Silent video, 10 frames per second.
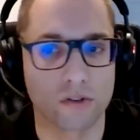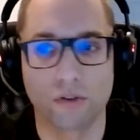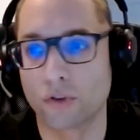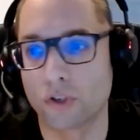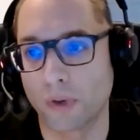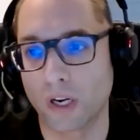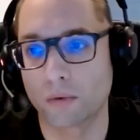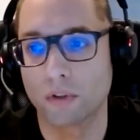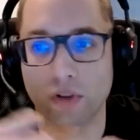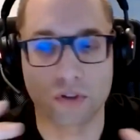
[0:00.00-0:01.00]
the user
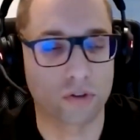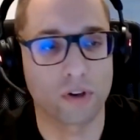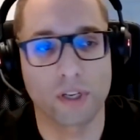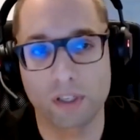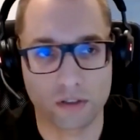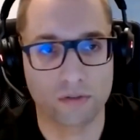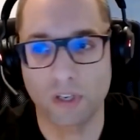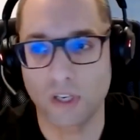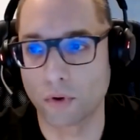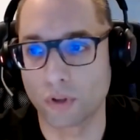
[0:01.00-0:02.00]
manual, the drawings, the
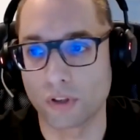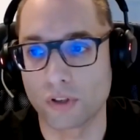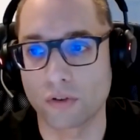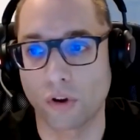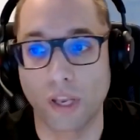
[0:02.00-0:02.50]
3D models,